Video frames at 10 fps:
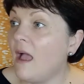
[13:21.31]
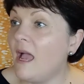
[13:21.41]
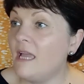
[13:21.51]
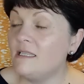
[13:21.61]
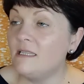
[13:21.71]

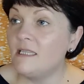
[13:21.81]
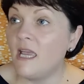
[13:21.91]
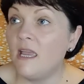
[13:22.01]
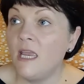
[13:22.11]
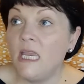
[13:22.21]
And
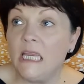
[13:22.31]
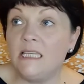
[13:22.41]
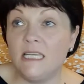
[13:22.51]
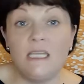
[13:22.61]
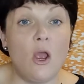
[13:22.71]

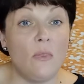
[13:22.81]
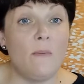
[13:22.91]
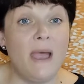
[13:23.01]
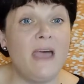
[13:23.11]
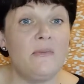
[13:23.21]
he did it on
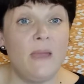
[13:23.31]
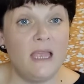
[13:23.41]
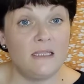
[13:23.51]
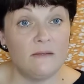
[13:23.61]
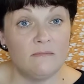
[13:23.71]
the bath
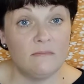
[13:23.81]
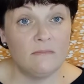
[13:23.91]
mat.